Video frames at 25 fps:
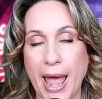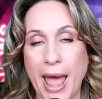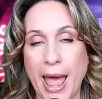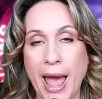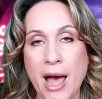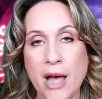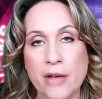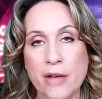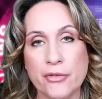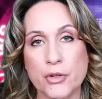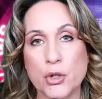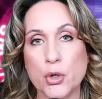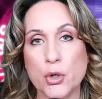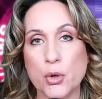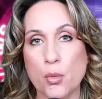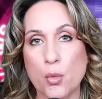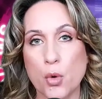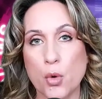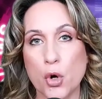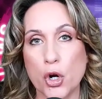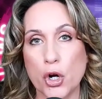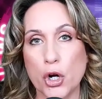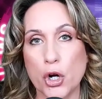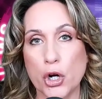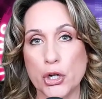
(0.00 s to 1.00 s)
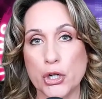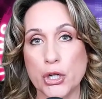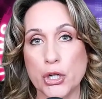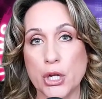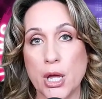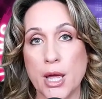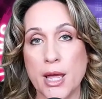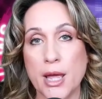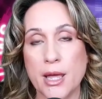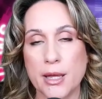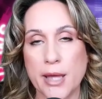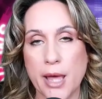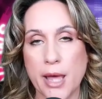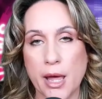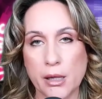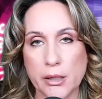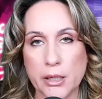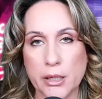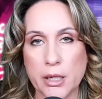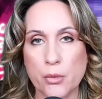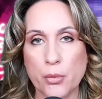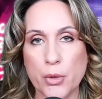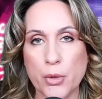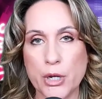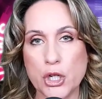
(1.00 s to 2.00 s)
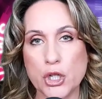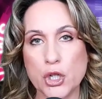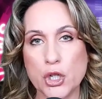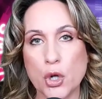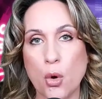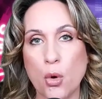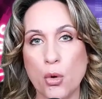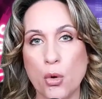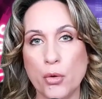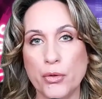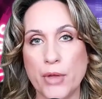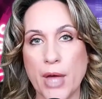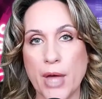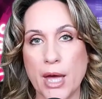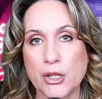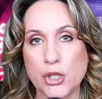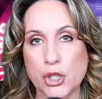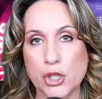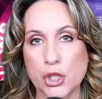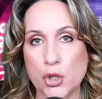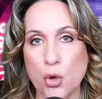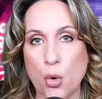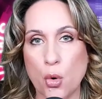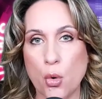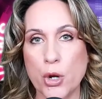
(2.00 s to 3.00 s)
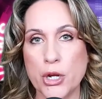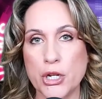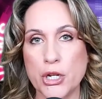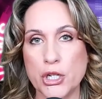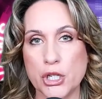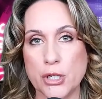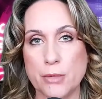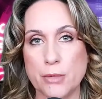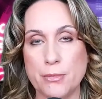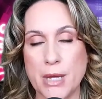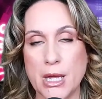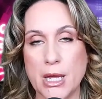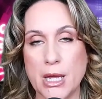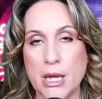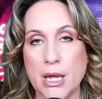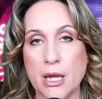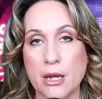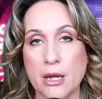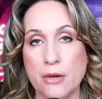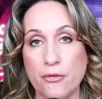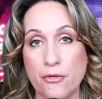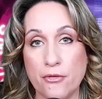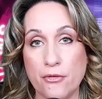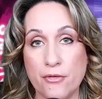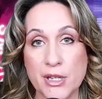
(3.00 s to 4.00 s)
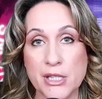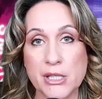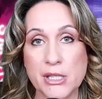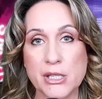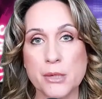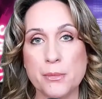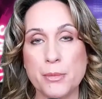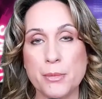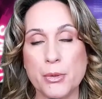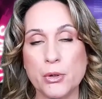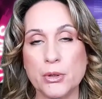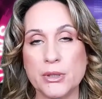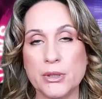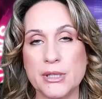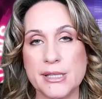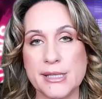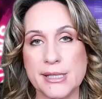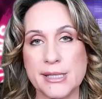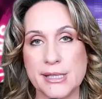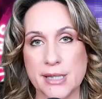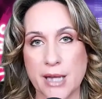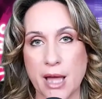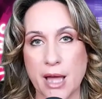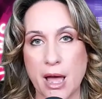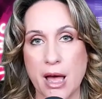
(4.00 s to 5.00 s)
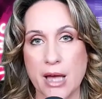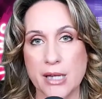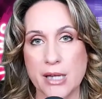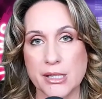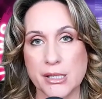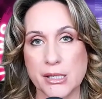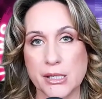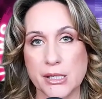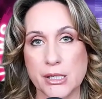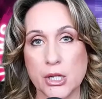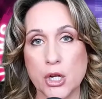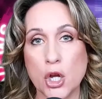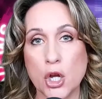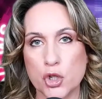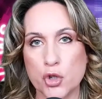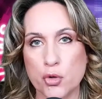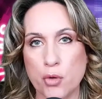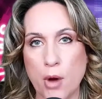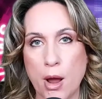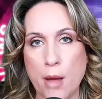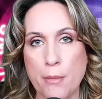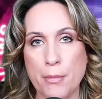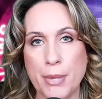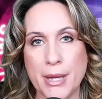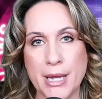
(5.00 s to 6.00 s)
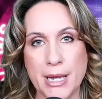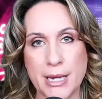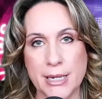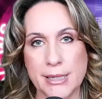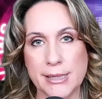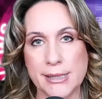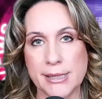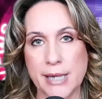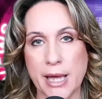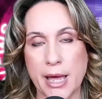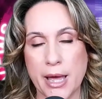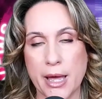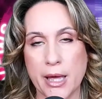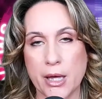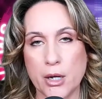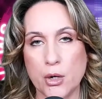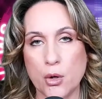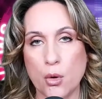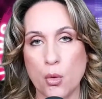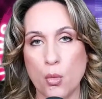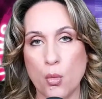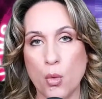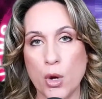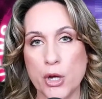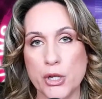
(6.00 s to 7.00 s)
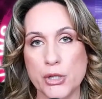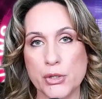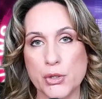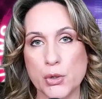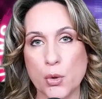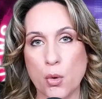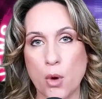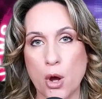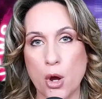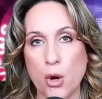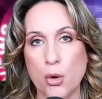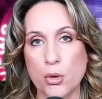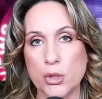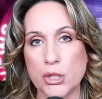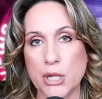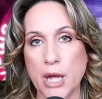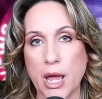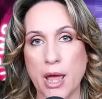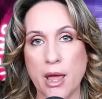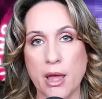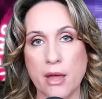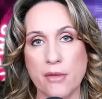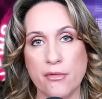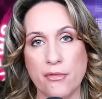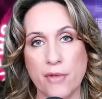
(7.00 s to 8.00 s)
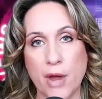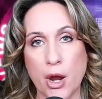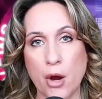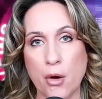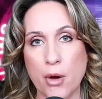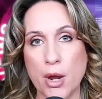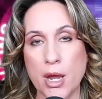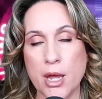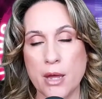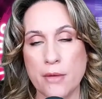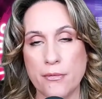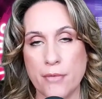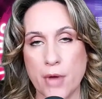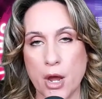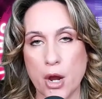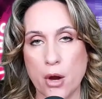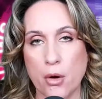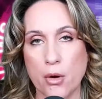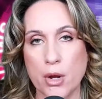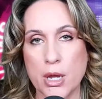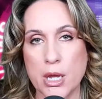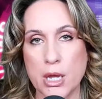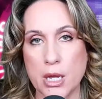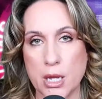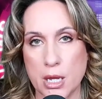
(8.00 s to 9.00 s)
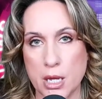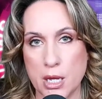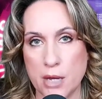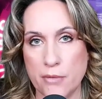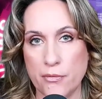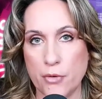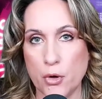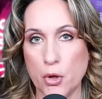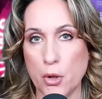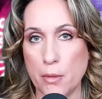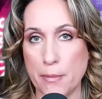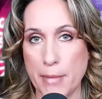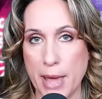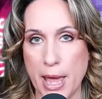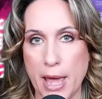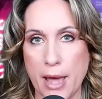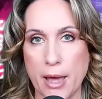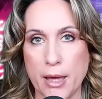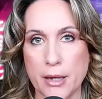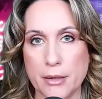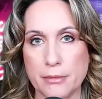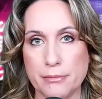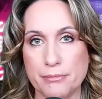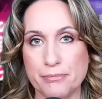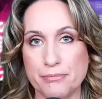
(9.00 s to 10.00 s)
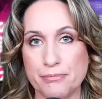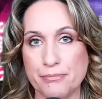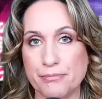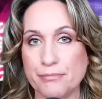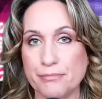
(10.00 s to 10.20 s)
afterward, Kelly retold that story to me in visible disgust. Trump, he said, was, quote, a very, very evil man.